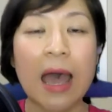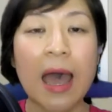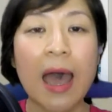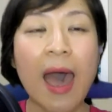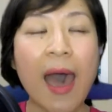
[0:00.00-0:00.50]

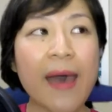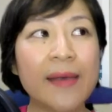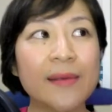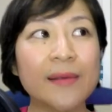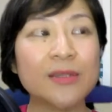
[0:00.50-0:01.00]

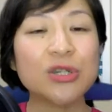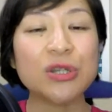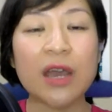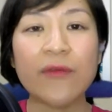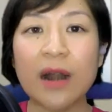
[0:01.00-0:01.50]
And she
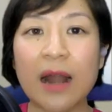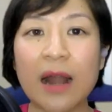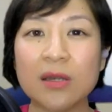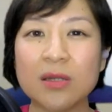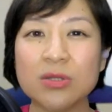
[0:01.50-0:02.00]
never
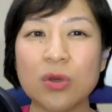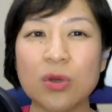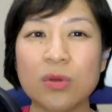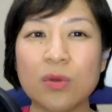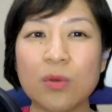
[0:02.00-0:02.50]
understood
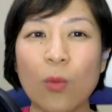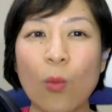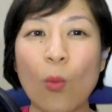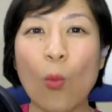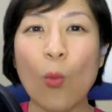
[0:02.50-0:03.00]

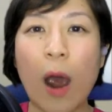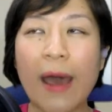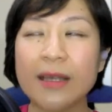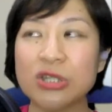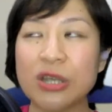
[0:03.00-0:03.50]
why
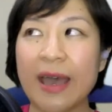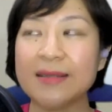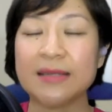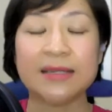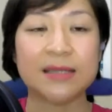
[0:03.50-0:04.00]
she has this